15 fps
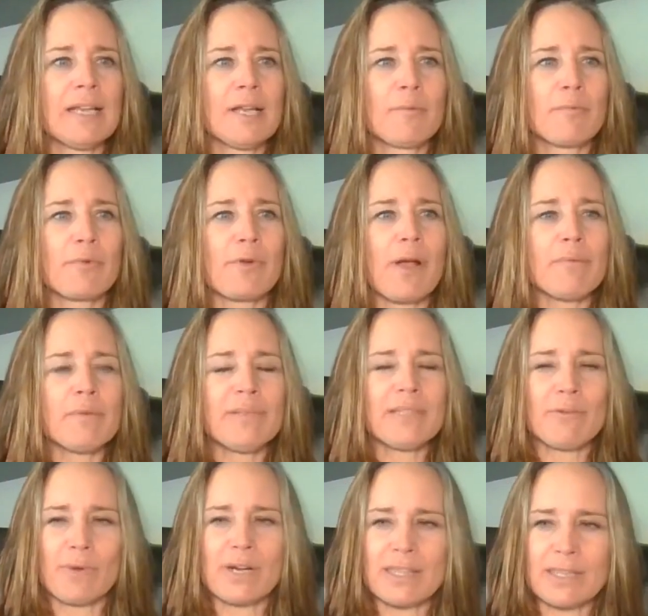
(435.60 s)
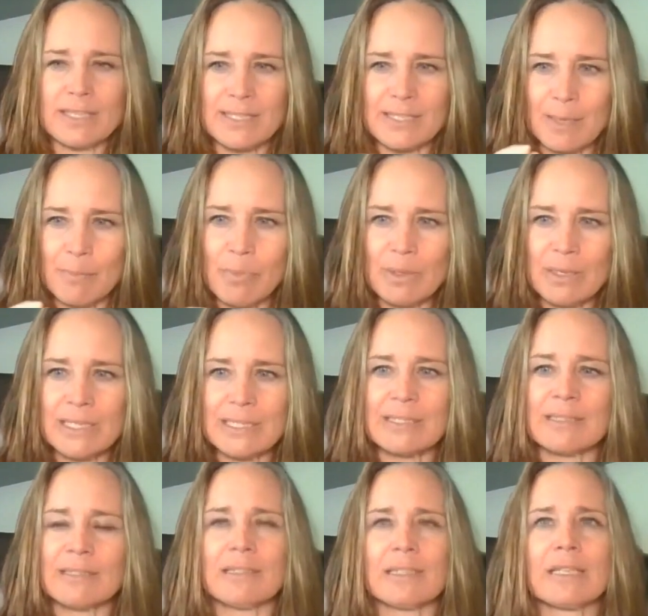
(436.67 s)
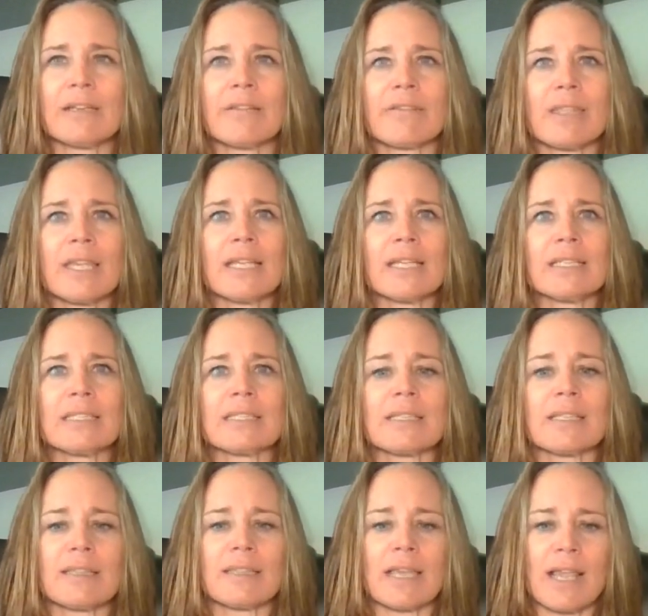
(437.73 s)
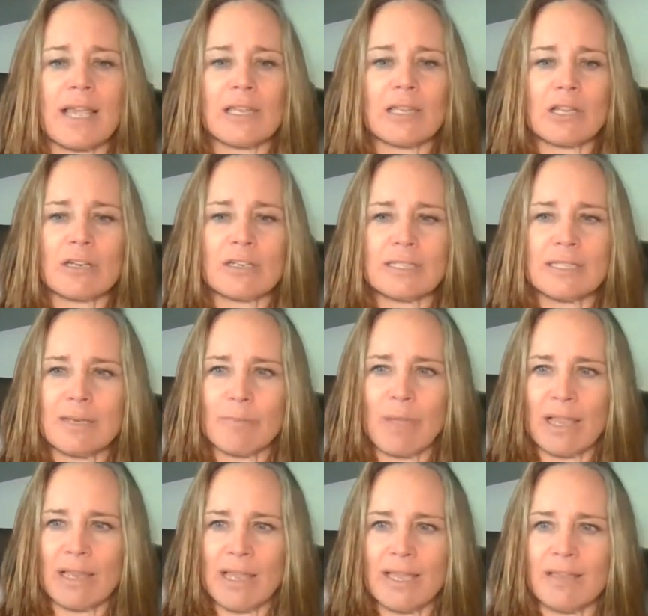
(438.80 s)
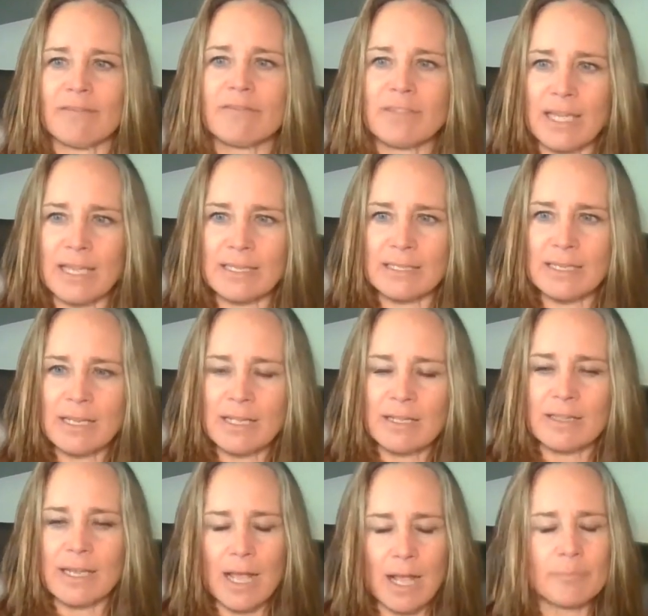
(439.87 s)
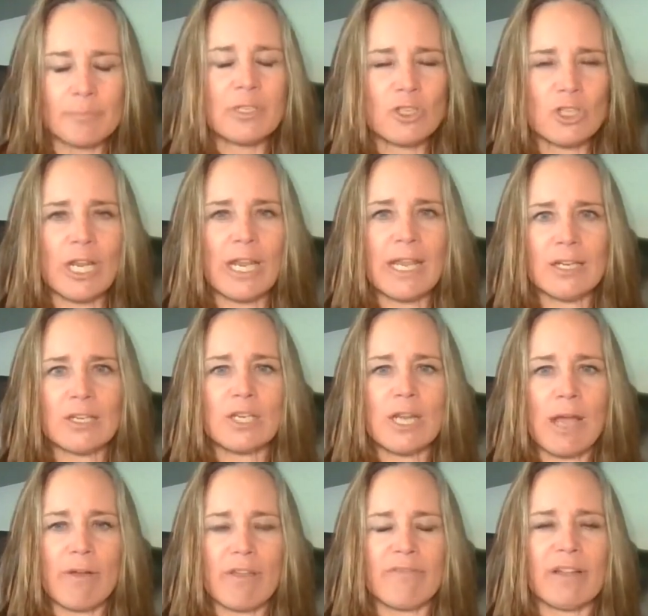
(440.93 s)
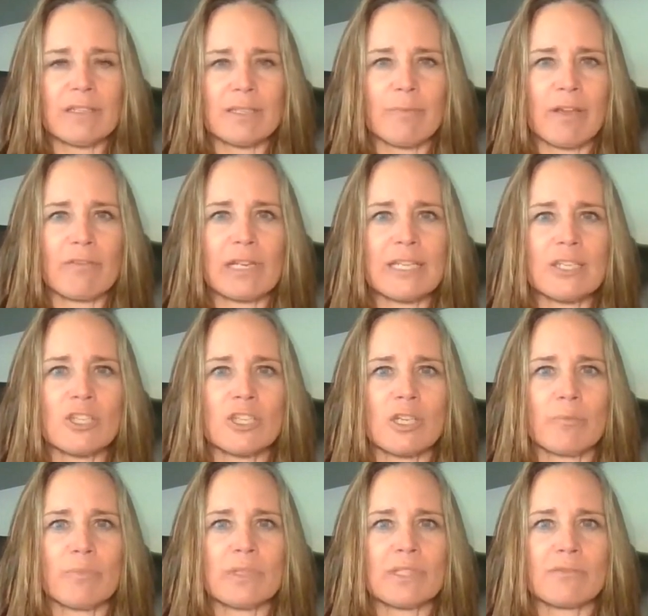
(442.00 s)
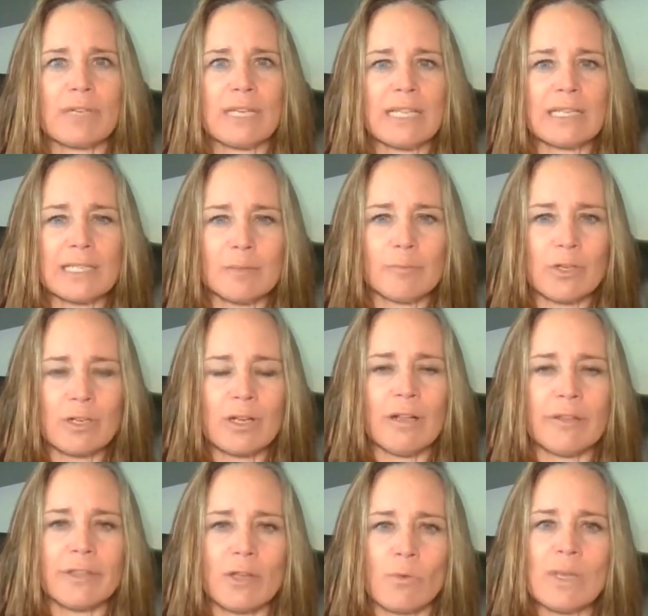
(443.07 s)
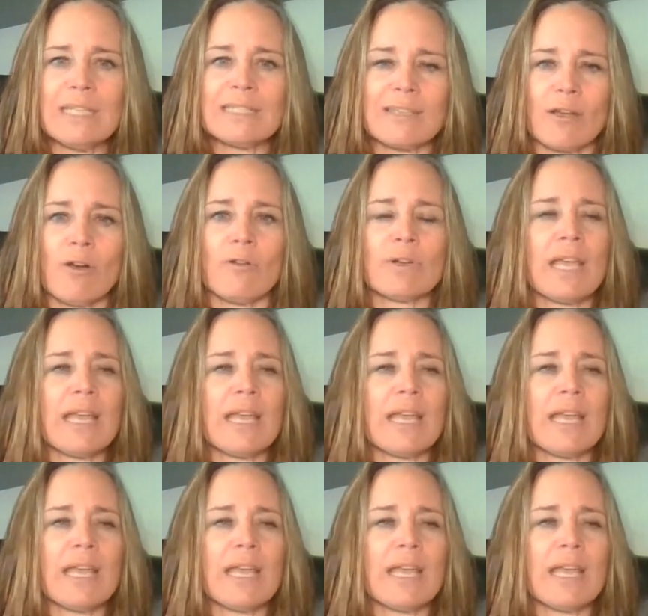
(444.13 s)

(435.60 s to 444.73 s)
Probably one of the simplest little things that I learned in my life that that helped to change how I felt in my relationship was reading a little book called The Queen's Code.